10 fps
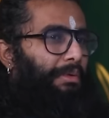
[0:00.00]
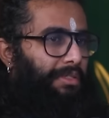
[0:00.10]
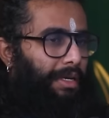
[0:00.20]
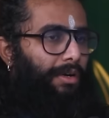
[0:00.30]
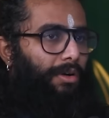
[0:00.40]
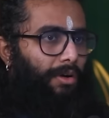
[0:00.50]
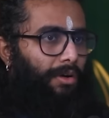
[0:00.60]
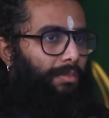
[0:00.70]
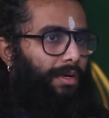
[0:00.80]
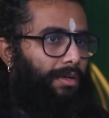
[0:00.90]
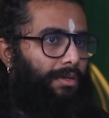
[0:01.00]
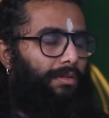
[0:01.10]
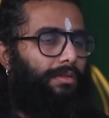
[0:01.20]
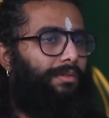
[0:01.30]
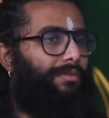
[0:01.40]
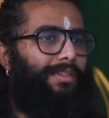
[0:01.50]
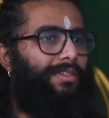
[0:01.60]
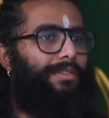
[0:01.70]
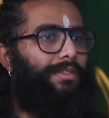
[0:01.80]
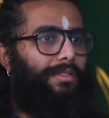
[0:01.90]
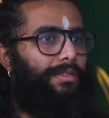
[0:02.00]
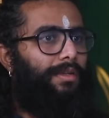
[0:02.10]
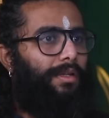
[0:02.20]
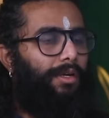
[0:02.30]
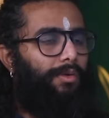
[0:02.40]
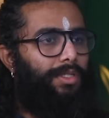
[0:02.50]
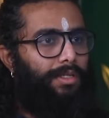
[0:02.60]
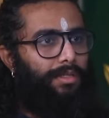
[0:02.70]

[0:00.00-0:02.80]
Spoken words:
You still draw, but it's, the question